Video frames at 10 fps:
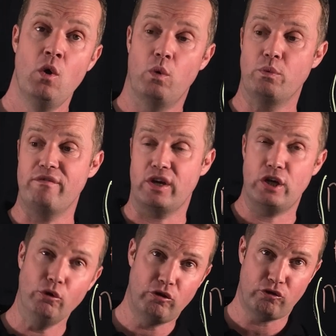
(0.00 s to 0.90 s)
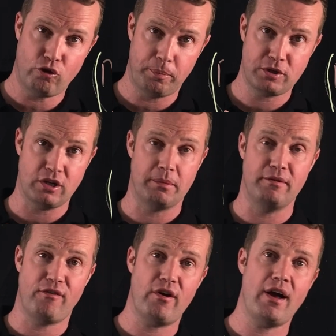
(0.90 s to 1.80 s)
When we have acute disruption, it can be
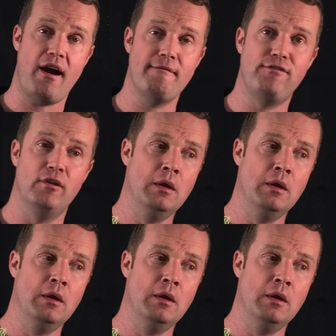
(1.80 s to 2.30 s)
very harmful,